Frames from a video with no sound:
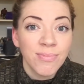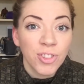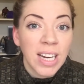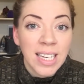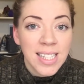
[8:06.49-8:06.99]

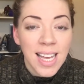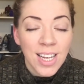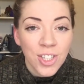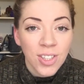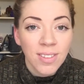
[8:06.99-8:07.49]
training
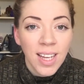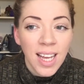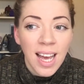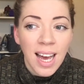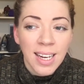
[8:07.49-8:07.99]
session,
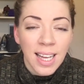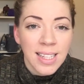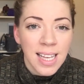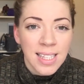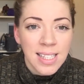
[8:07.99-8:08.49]
and that
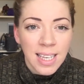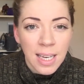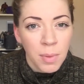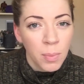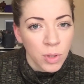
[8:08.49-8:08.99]
tends to
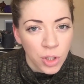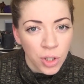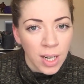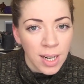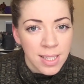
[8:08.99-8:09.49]
keep my blood
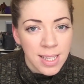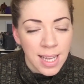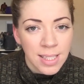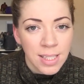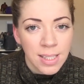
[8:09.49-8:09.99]
sugar at a
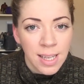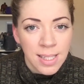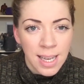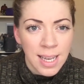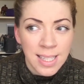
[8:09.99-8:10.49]

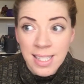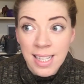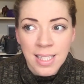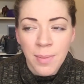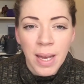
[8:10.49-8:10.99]

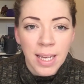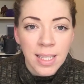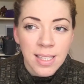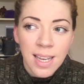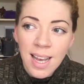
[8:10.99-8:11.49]
steady
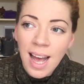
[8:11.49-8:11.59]
pace.